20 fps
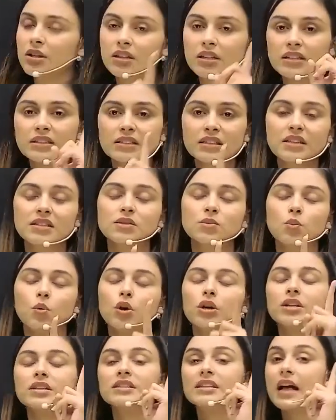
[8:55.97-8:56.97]
this is
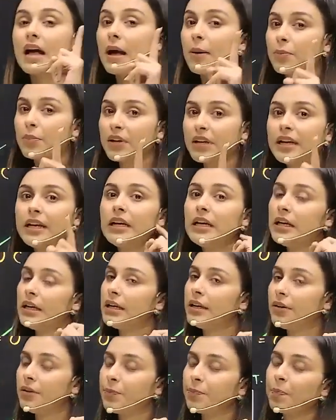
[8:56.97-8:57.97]
what is happening
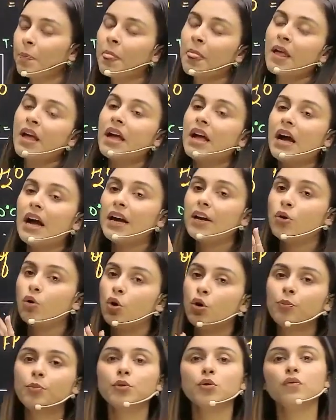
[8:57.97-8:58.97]
here i
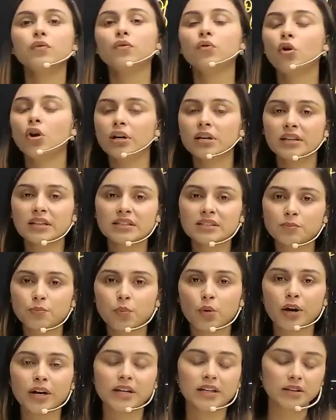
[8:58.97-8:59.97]
hope you've got this
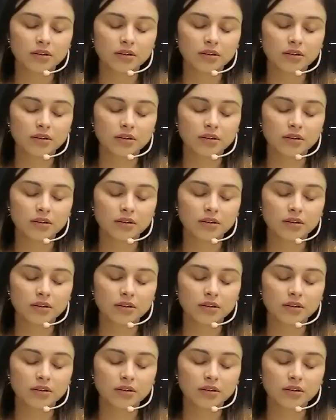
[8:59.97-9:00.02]
point